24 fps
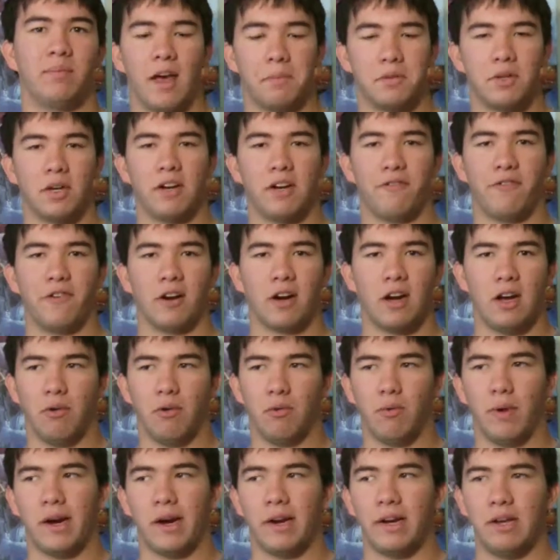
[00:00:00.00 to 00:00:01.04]
I'm trying to figure
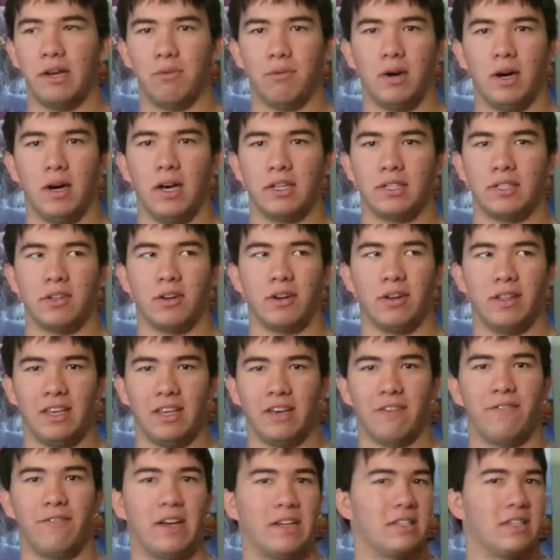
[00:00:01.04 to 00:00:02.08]
out where he was during
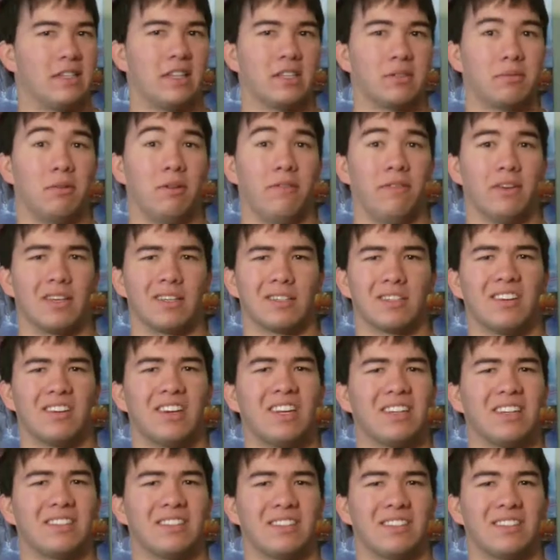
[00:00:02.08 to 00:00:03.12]
the events of this movie because a
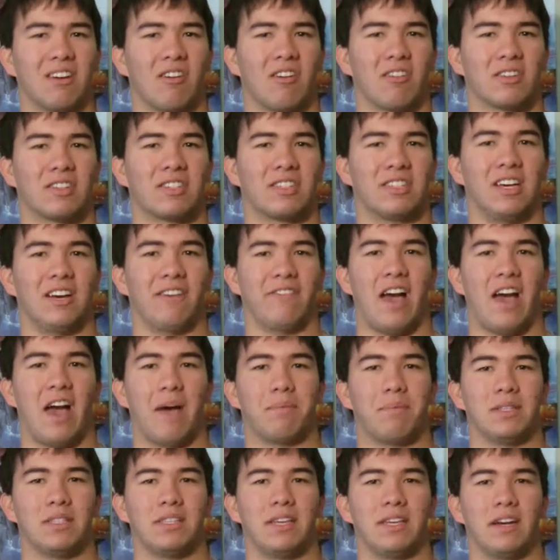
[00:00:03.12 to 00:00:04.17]
lot of dark stuff
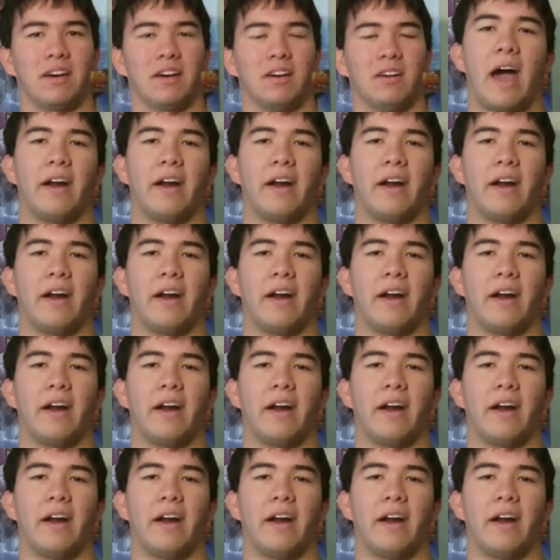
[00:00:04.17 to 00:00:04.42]
happens here.